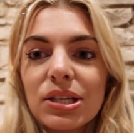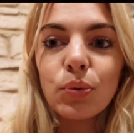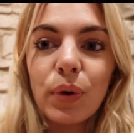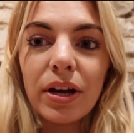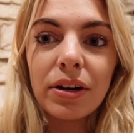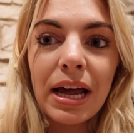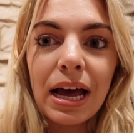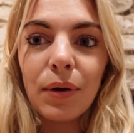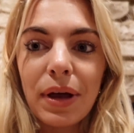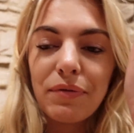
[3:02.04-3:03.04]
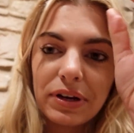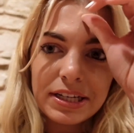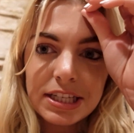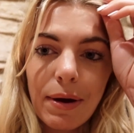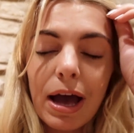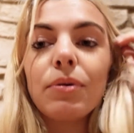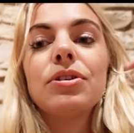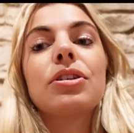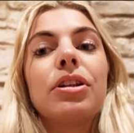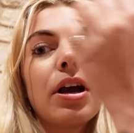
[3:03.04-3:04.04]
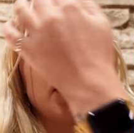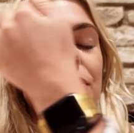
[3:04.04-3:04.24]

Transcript: we are now getting ready to go out. We're just going to go